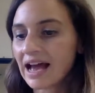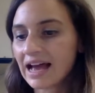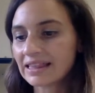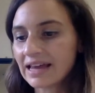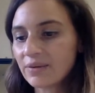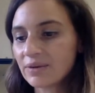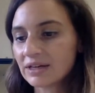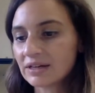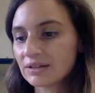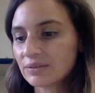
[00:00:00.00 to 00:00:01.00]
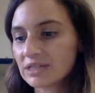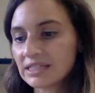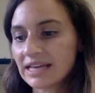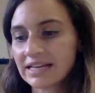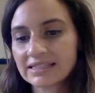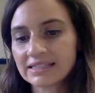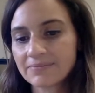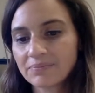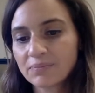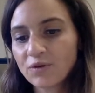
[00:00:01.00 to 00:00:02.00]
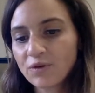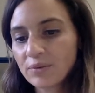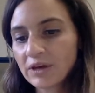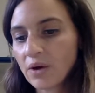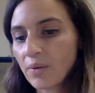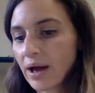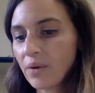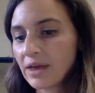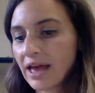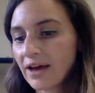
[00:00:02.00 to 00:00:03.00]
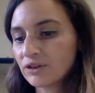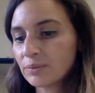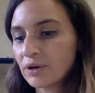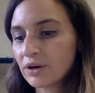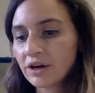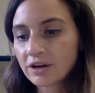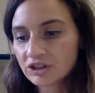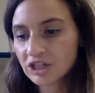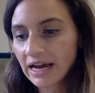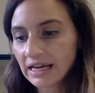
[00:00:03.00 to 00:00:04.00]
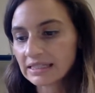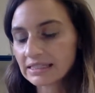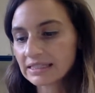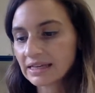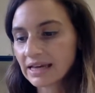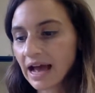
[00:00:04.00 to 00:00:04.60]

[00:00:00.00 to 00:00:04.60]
I like when it is recess. Before we go out, we have to put on our jackets.